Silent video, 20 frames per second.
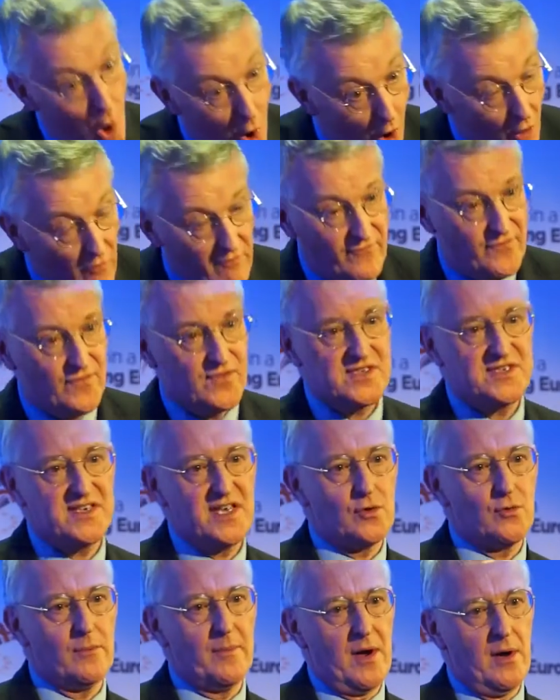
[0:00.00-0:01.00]
of the
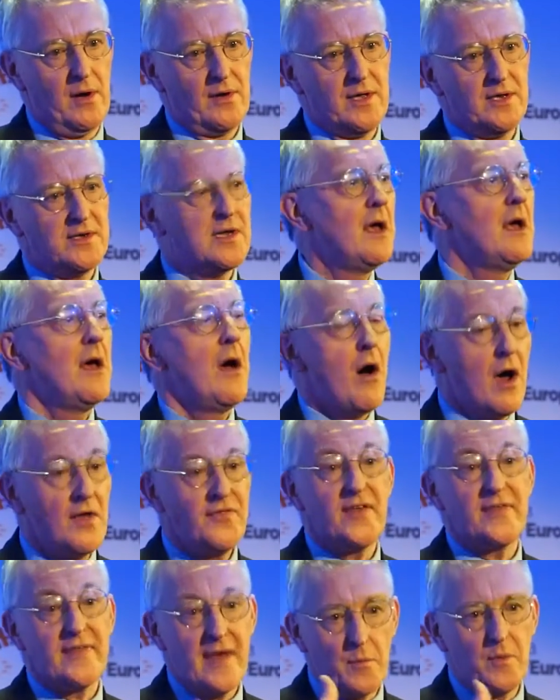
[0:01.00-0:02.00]
single market, I
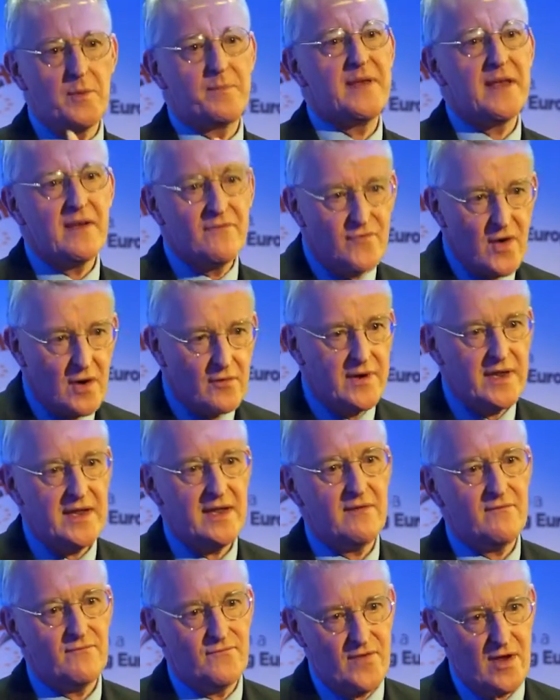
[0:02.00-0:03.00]
think that would be a very,
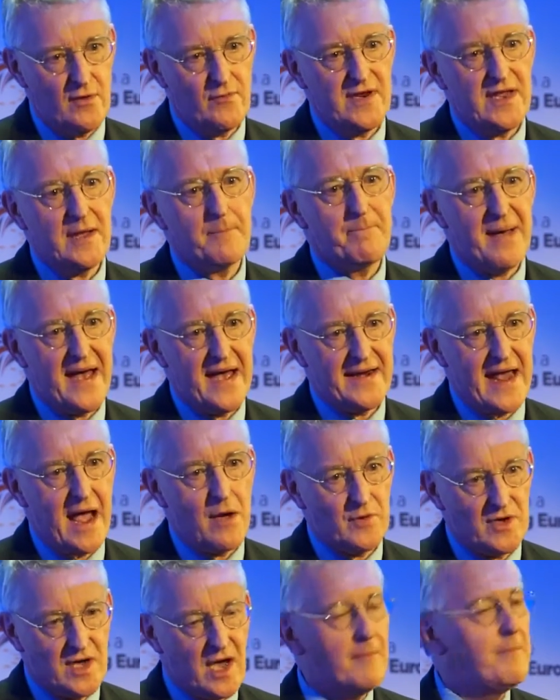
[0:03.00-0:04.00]
very bad
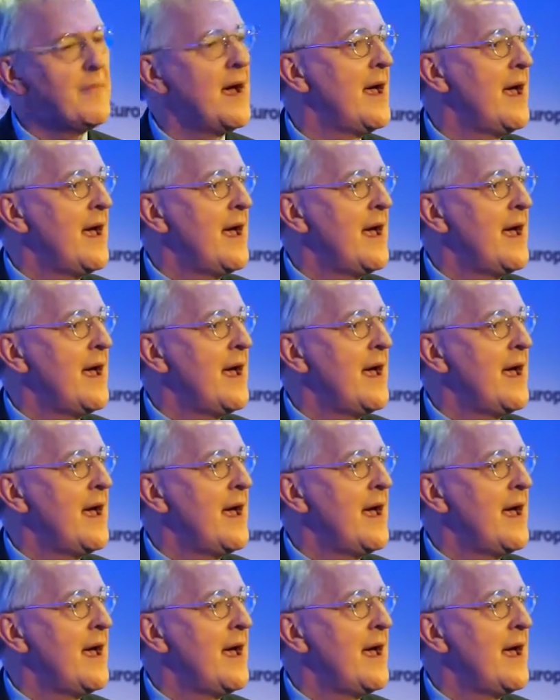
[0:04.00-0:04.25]
outcome.